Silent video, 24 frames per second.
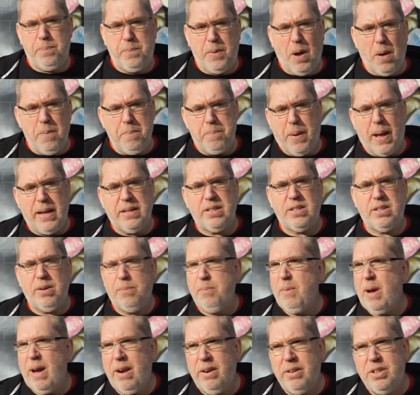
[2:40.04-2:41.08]
gone past
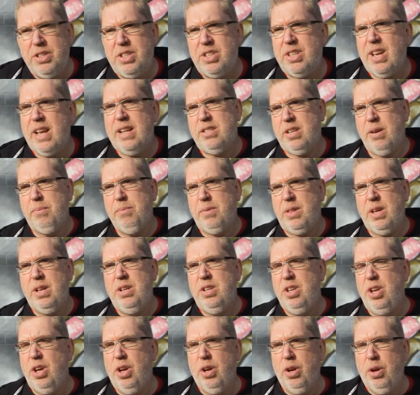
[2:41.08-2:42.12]
somewhere and seen
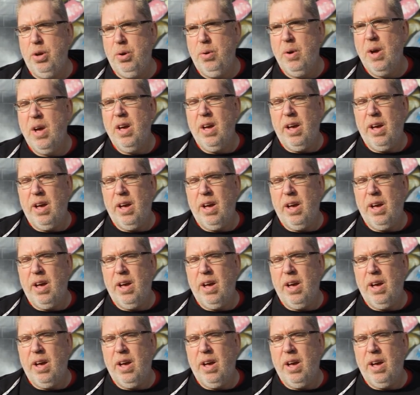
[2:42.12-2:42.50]
something new.